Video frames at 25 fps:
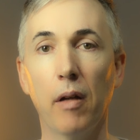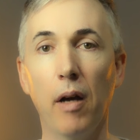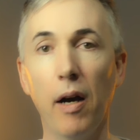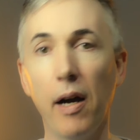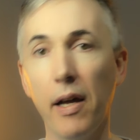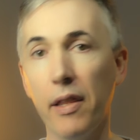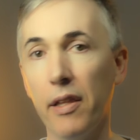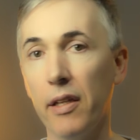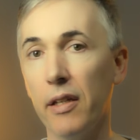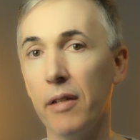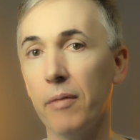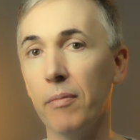
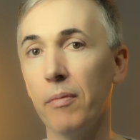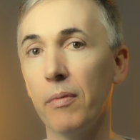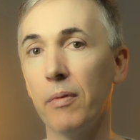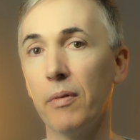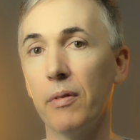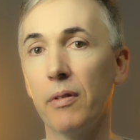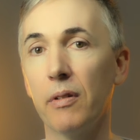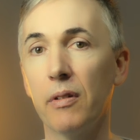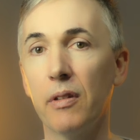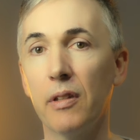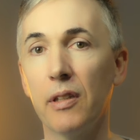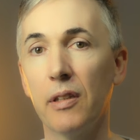Hi there.
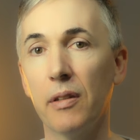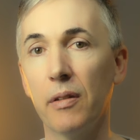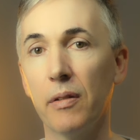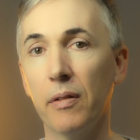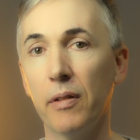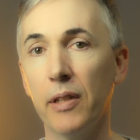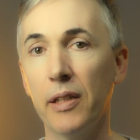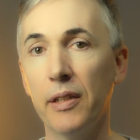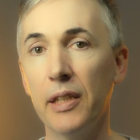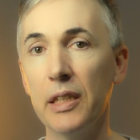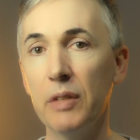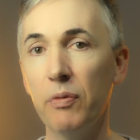
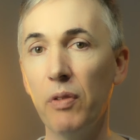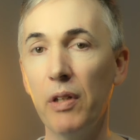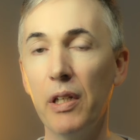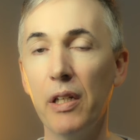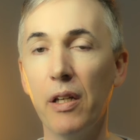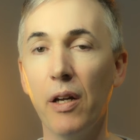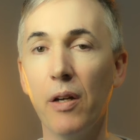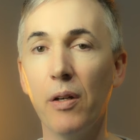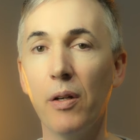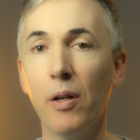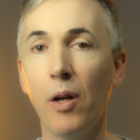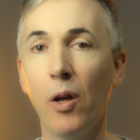In this
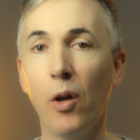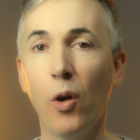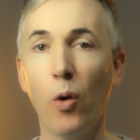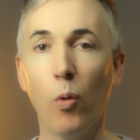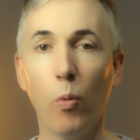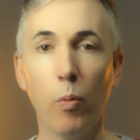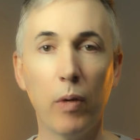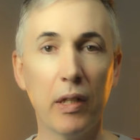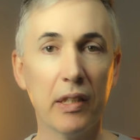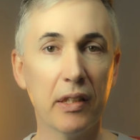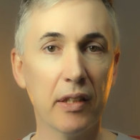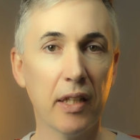video,
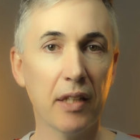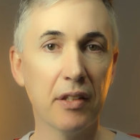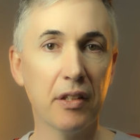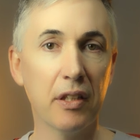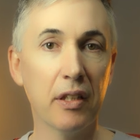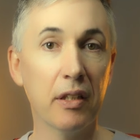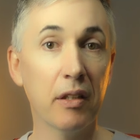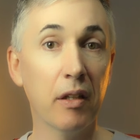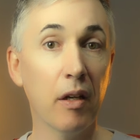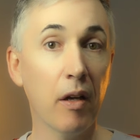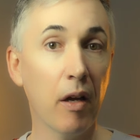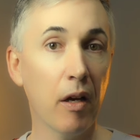we're
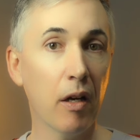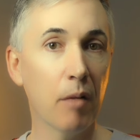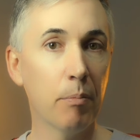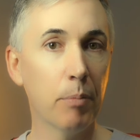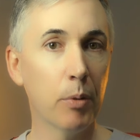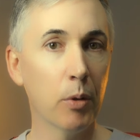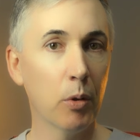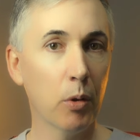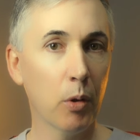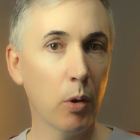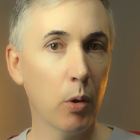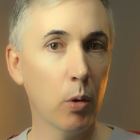discussing a
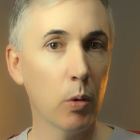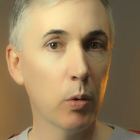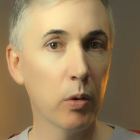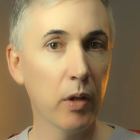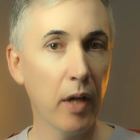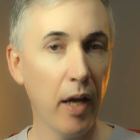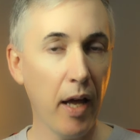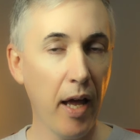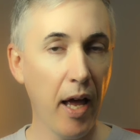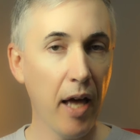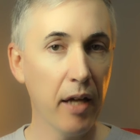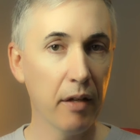book called
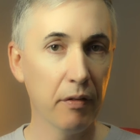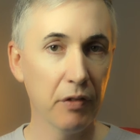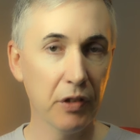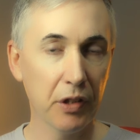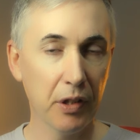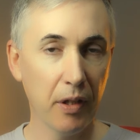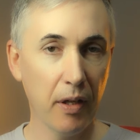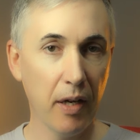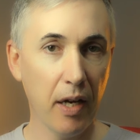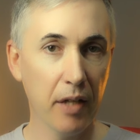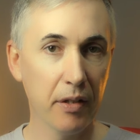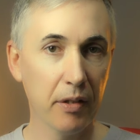Out of
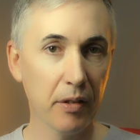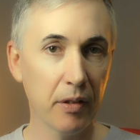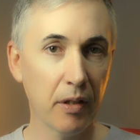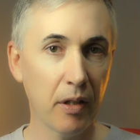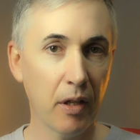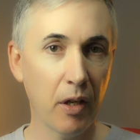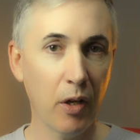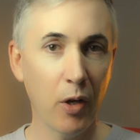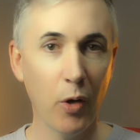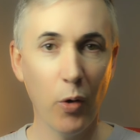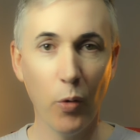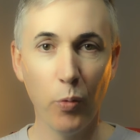Sight,
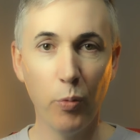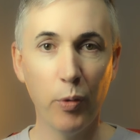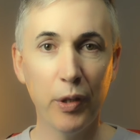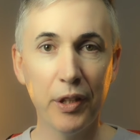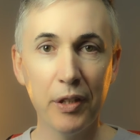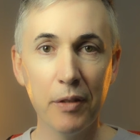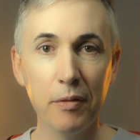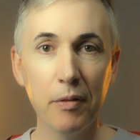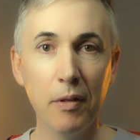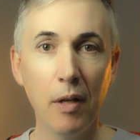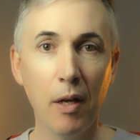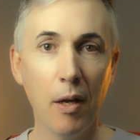
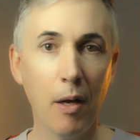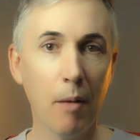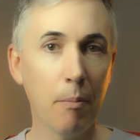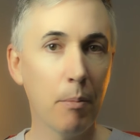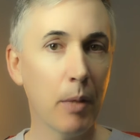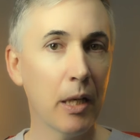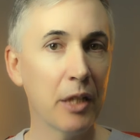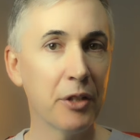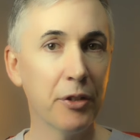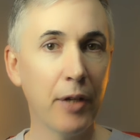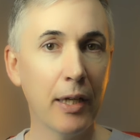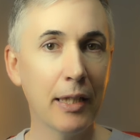written
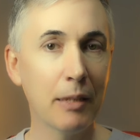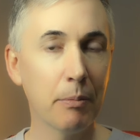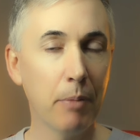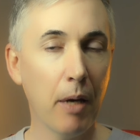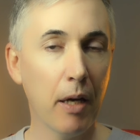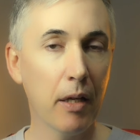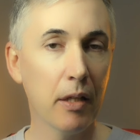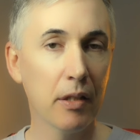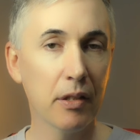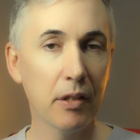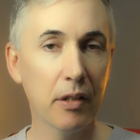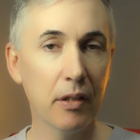by James
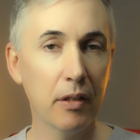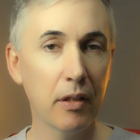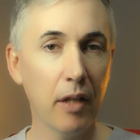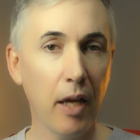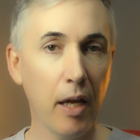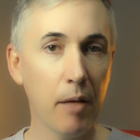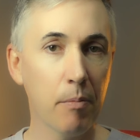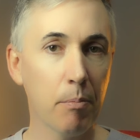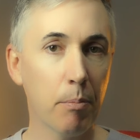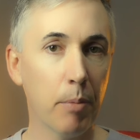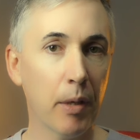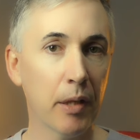Patterson
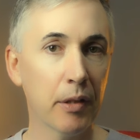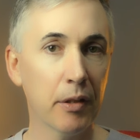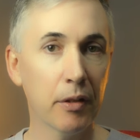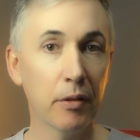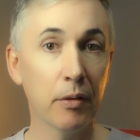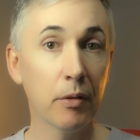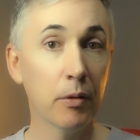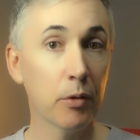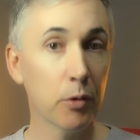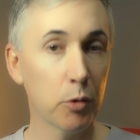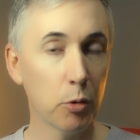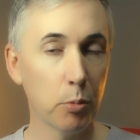and
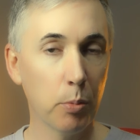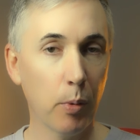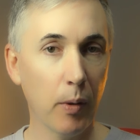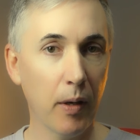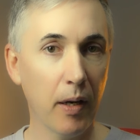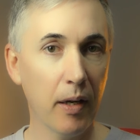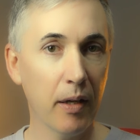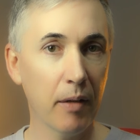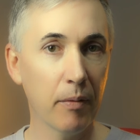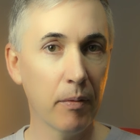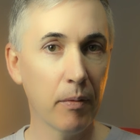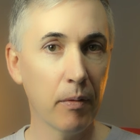Brendan
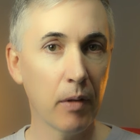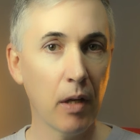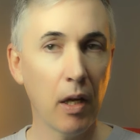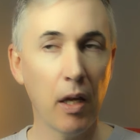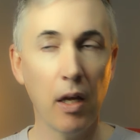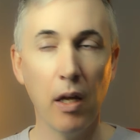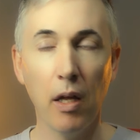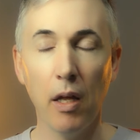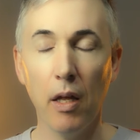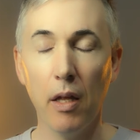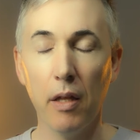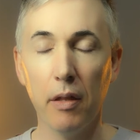Dubois.
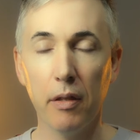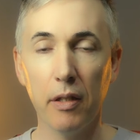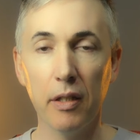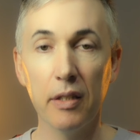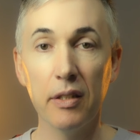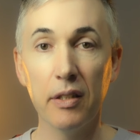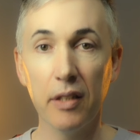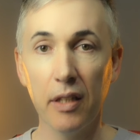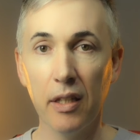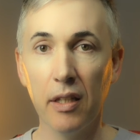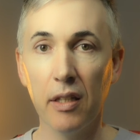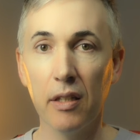
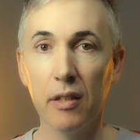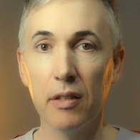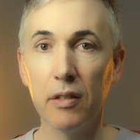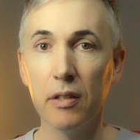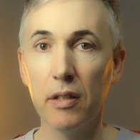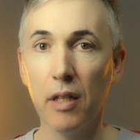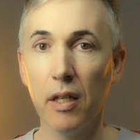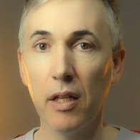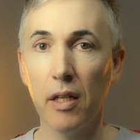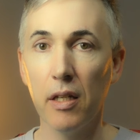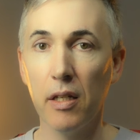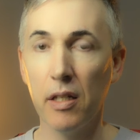This
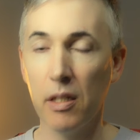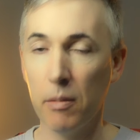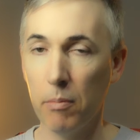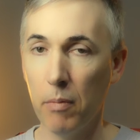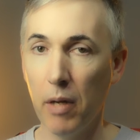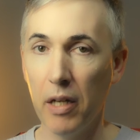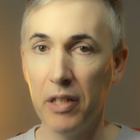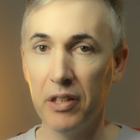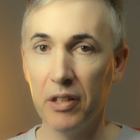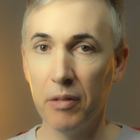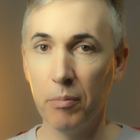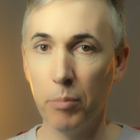is an
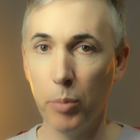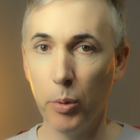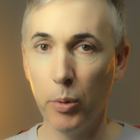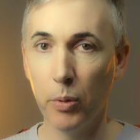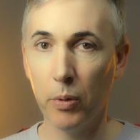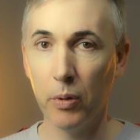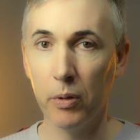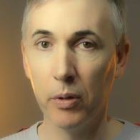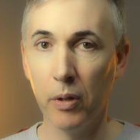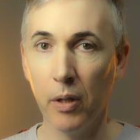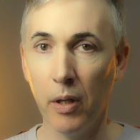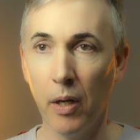amazing
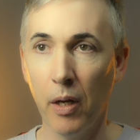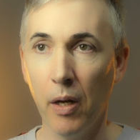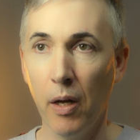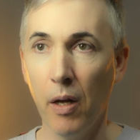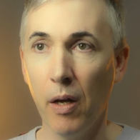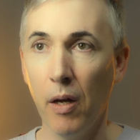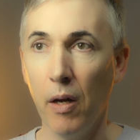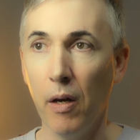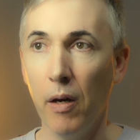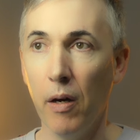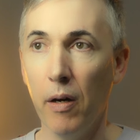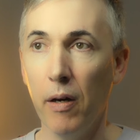book.
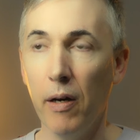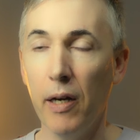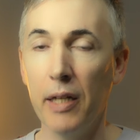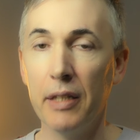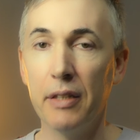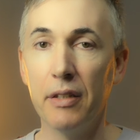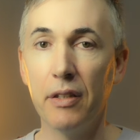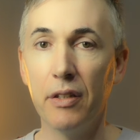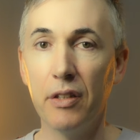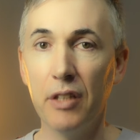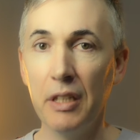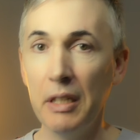I
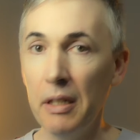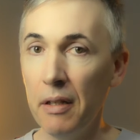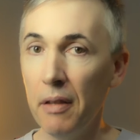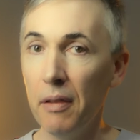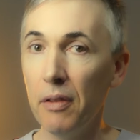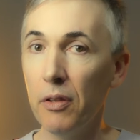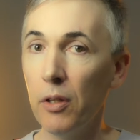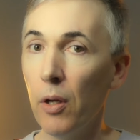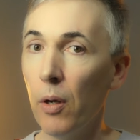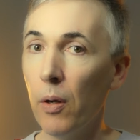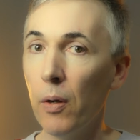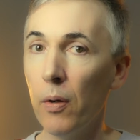
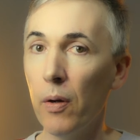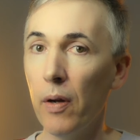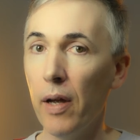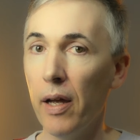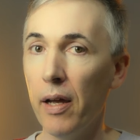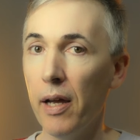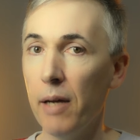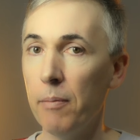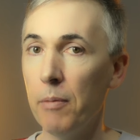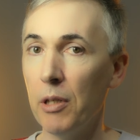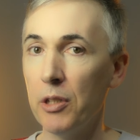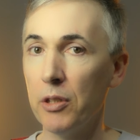didn't know
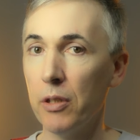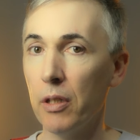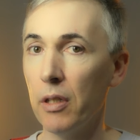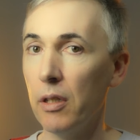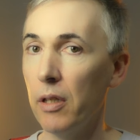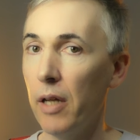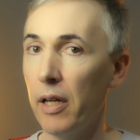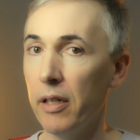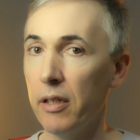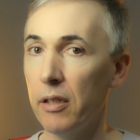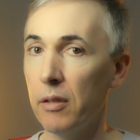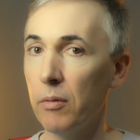how much I'd
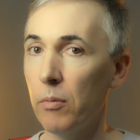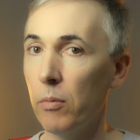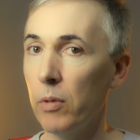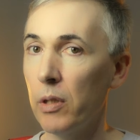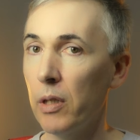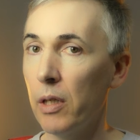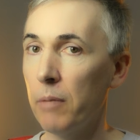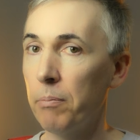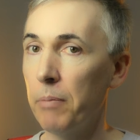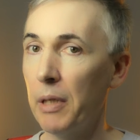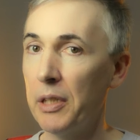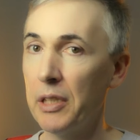like it
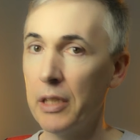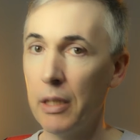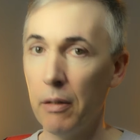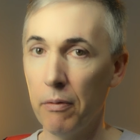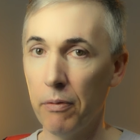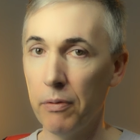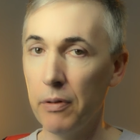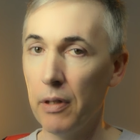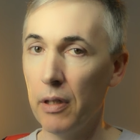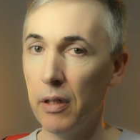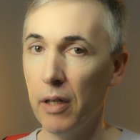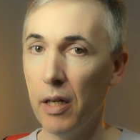when I picked it up
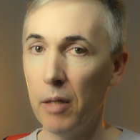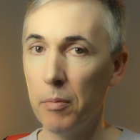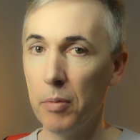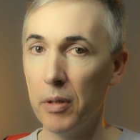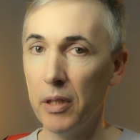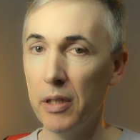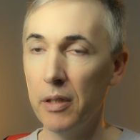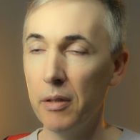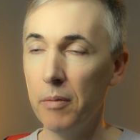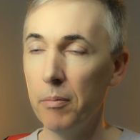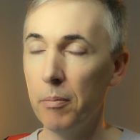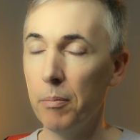from the
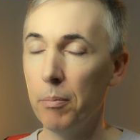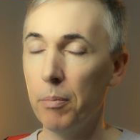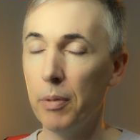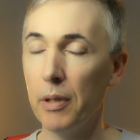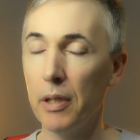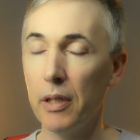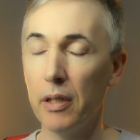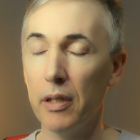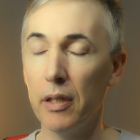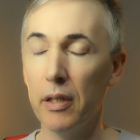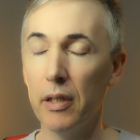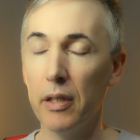library,
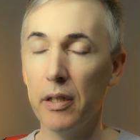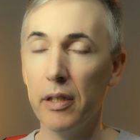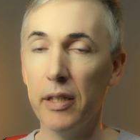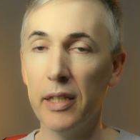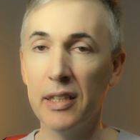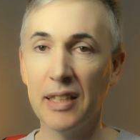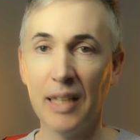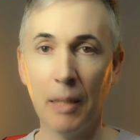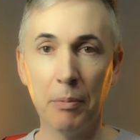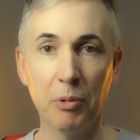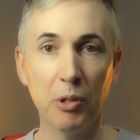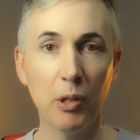but
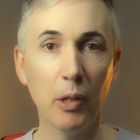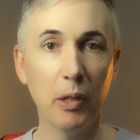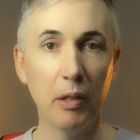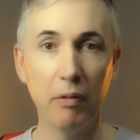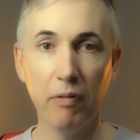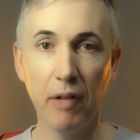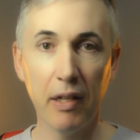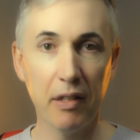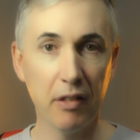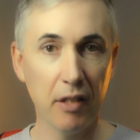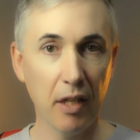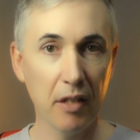it's absolutely
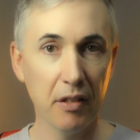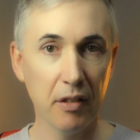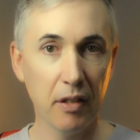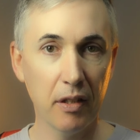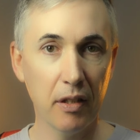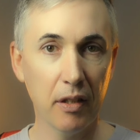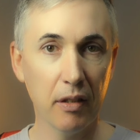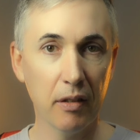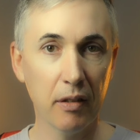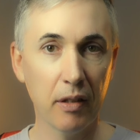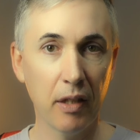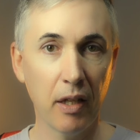
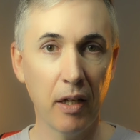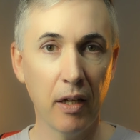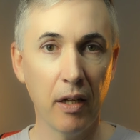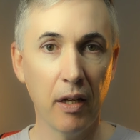fantastic.